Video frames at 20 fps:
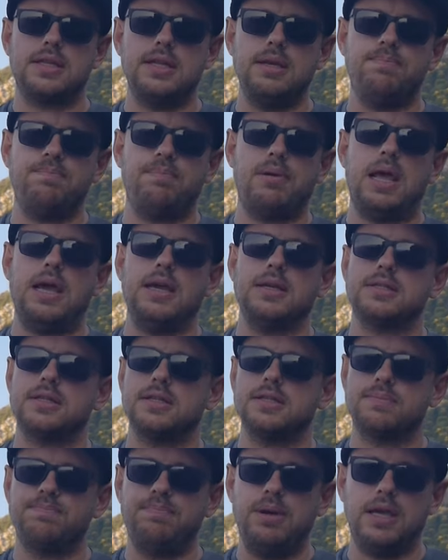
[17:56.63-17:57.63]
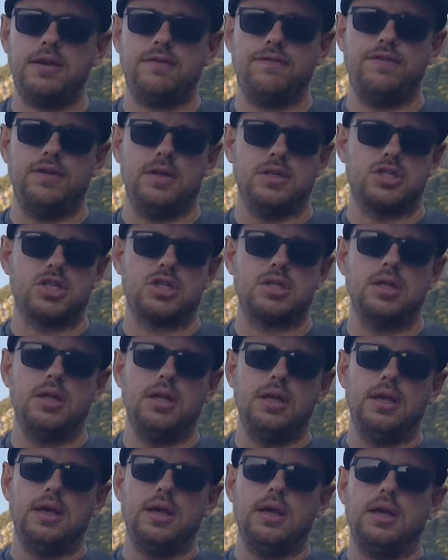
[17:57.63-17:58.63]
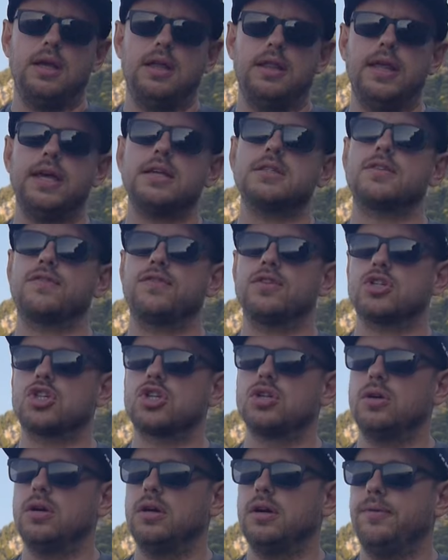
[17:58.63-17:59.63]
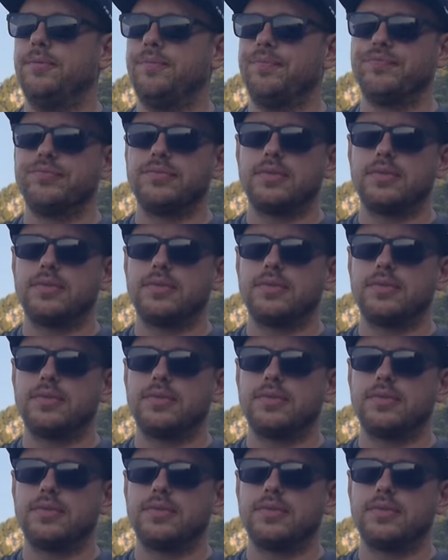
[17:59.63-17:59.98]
deep places, big fish. That's for sure.